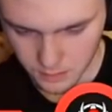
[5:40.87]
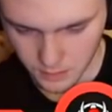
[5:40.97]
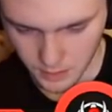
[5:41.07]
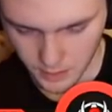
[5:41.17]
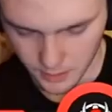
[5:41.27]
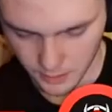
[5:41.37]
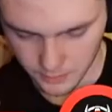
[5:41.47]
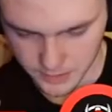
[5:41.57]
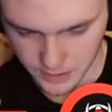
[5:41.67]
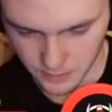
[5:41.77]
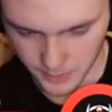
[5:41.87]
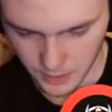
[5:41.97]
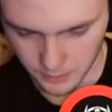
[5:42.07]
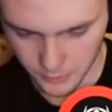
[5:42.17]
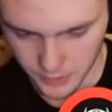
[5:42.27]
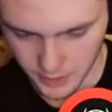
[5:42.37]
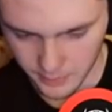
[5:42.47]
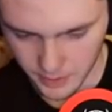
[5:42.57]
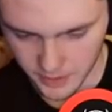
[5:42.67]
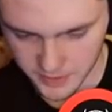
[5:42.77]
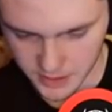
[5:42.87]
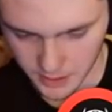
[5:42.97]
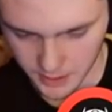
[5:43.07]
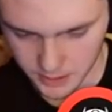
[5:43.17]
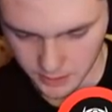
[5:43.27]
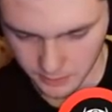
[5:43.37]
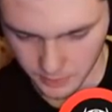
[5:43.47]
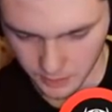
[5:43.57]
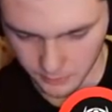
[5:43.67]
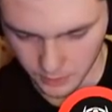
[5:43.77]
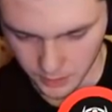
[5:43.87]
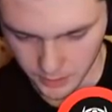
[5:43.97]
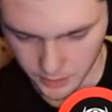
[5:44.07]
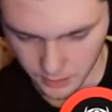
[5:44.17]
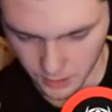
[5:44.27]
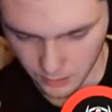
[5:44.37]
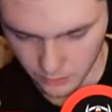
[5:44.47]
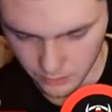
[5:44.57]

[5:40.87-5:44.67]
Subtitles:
Yeah, I was thinking about lumbering. I'm going to let this connect, and then I'm going to lumber low.